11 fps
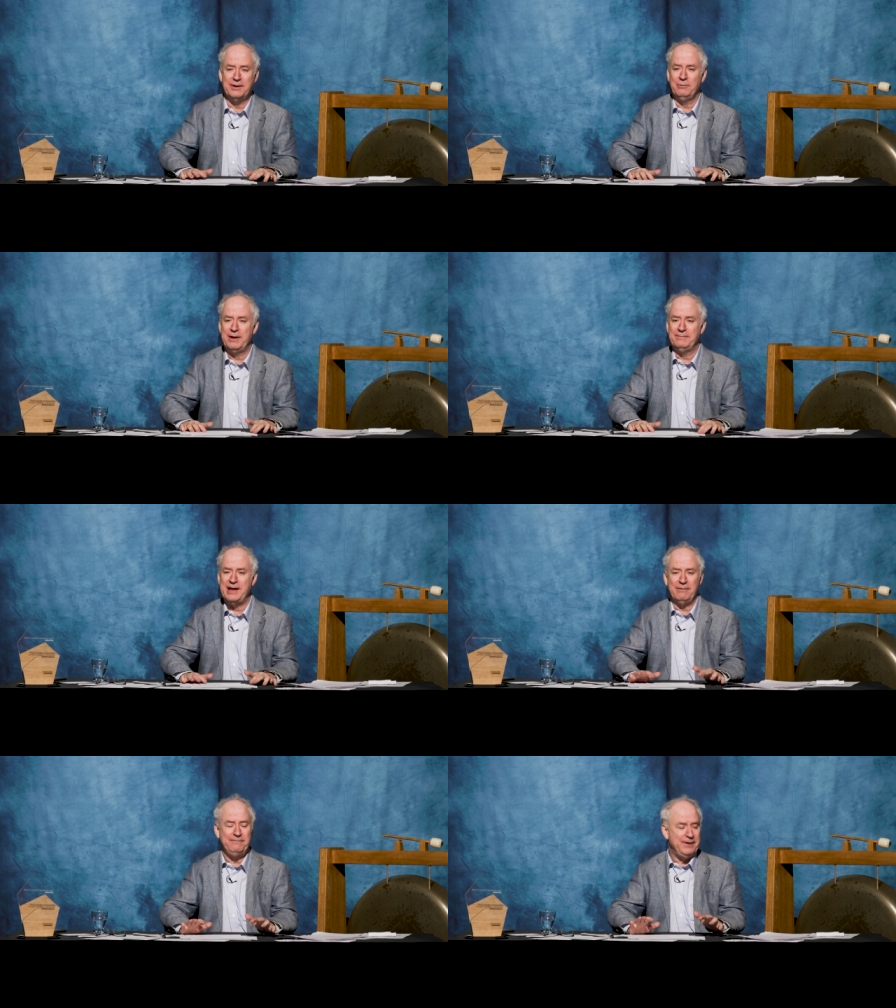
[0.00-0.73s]
the, we've
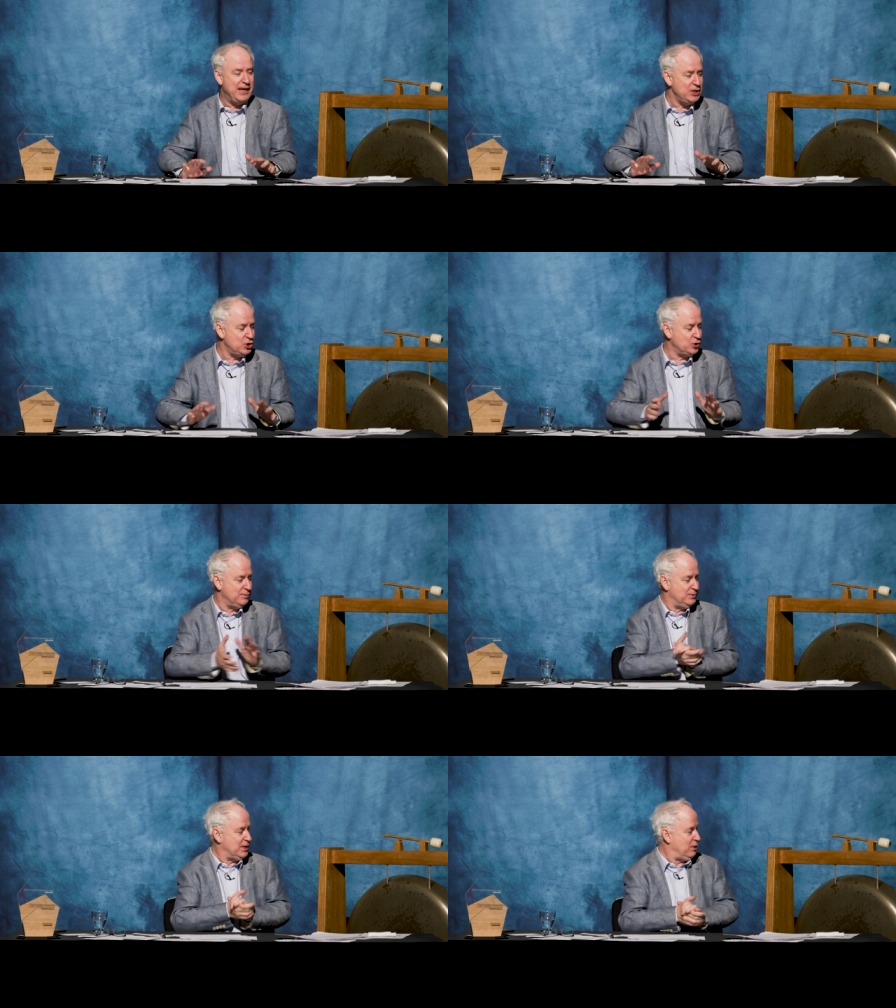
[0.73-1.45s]
now
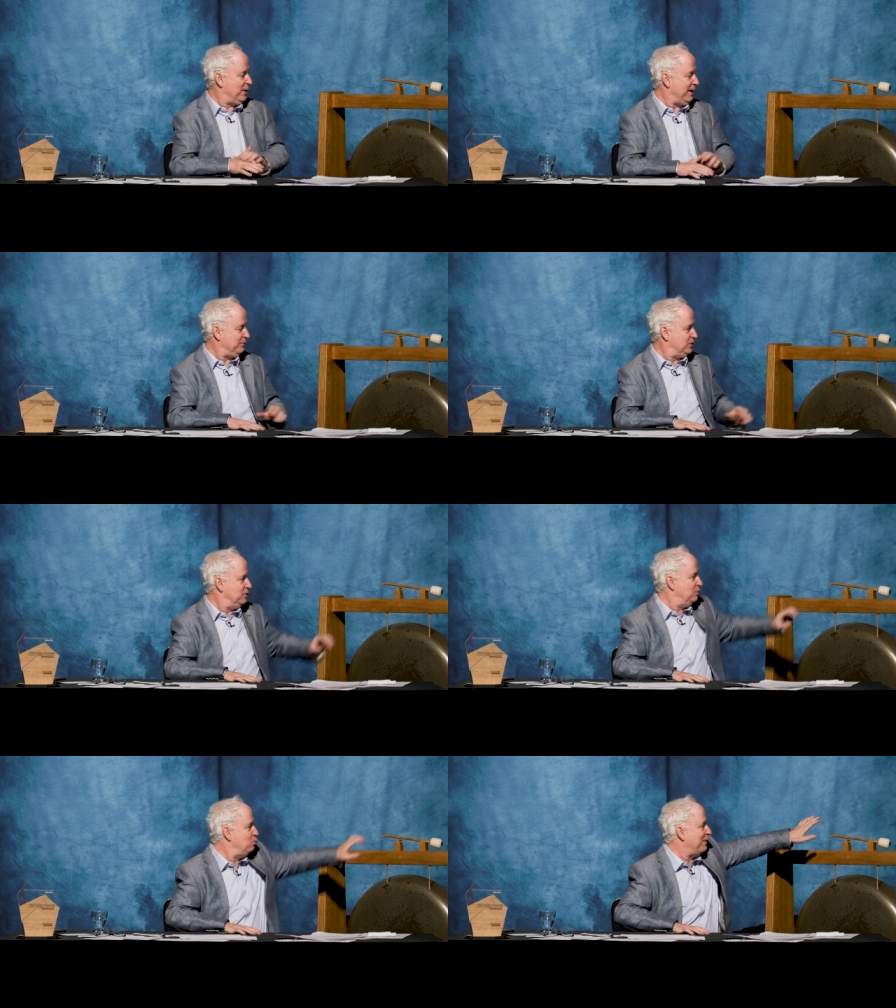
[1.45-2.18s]
finished. So we have to
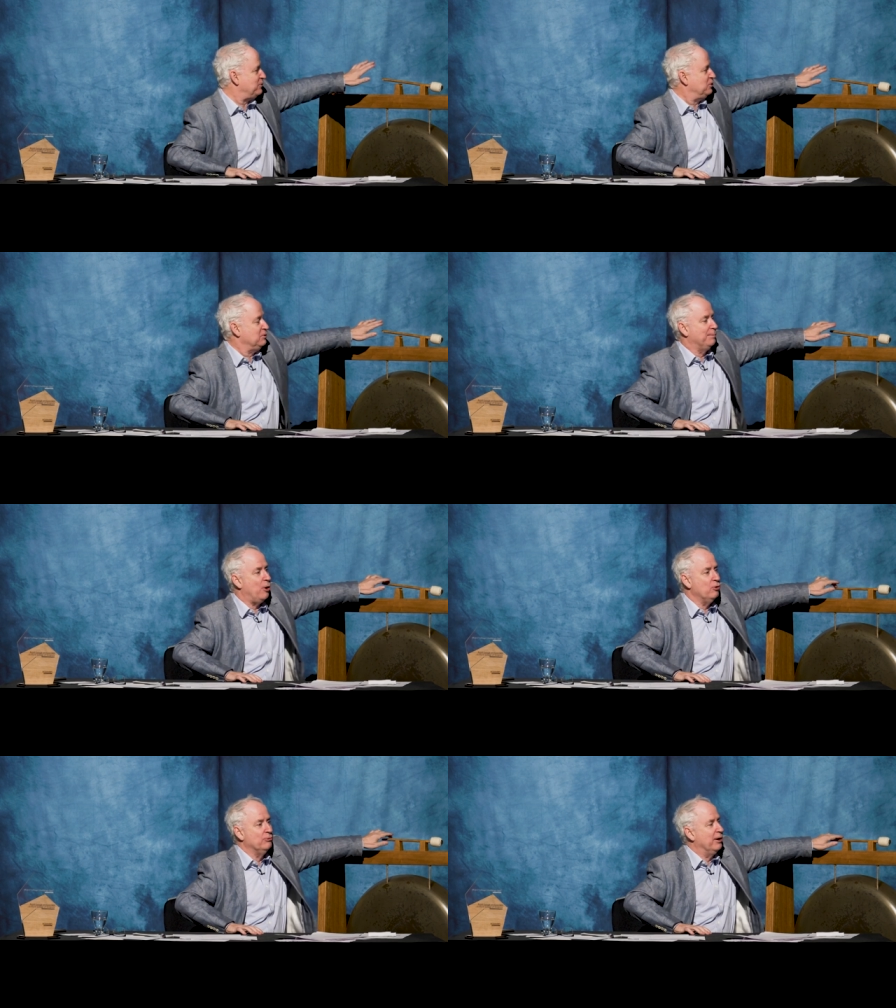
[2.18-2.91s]
do. We have to do the
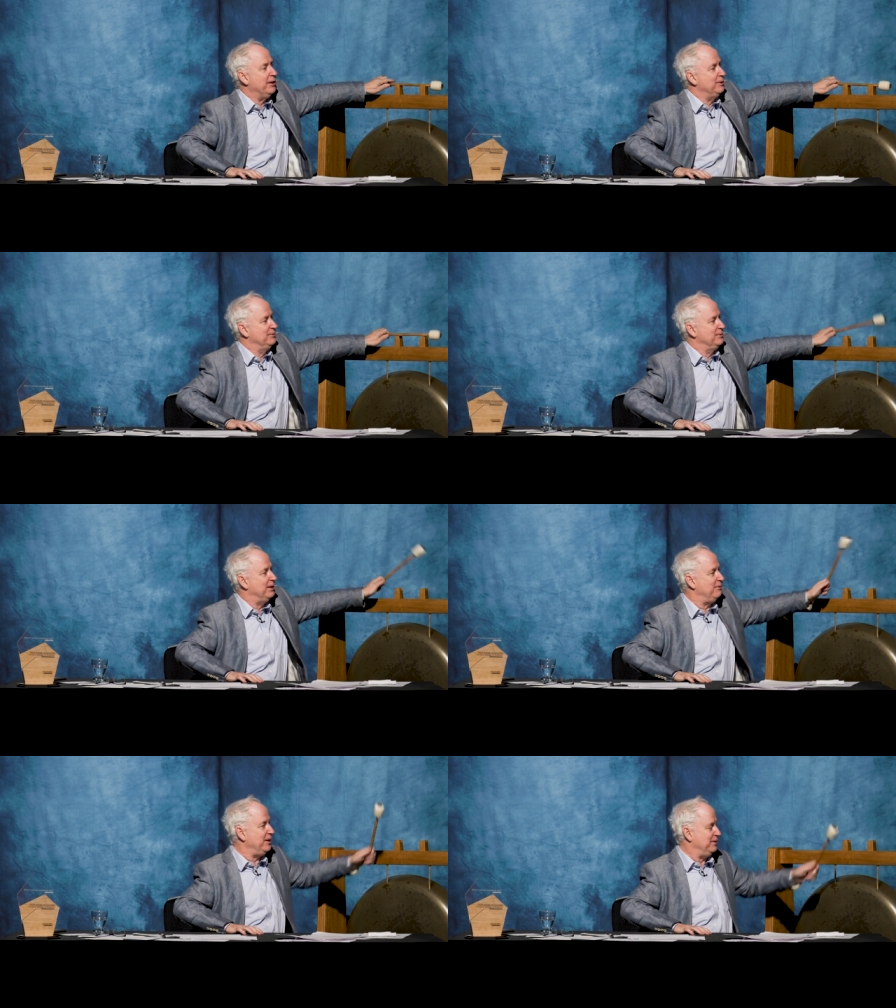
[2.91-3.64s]
bong, right? Is
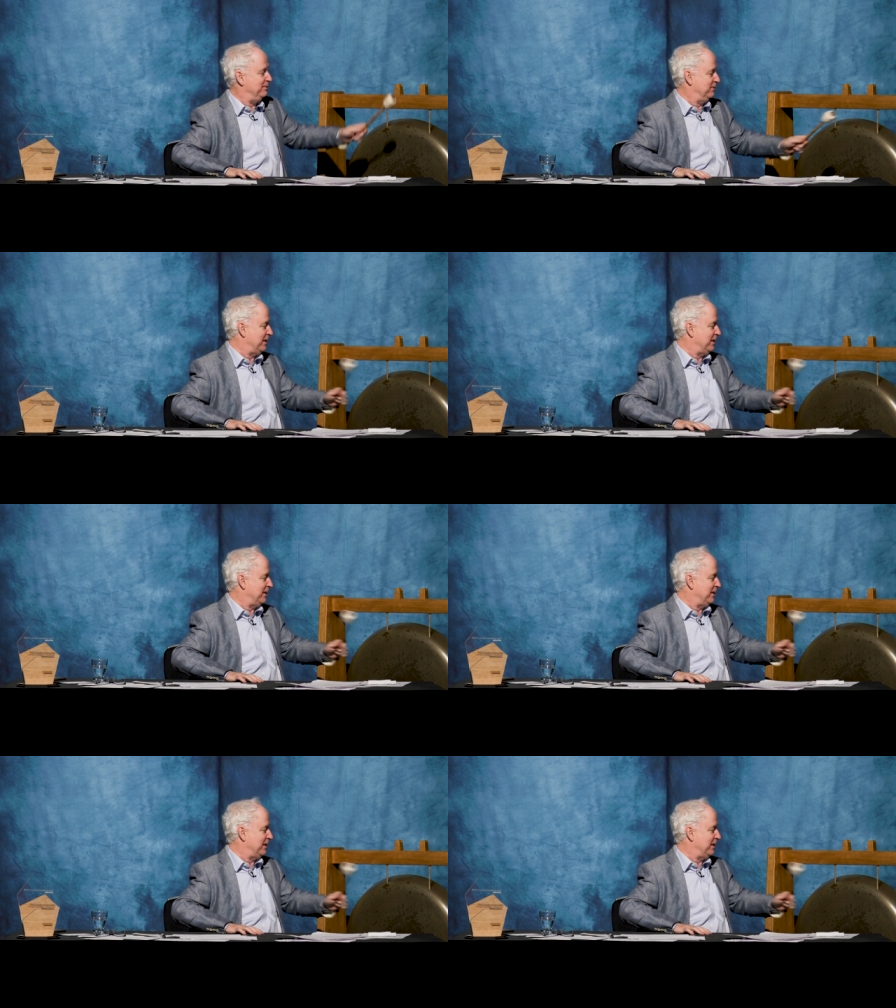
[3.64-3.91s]
that right?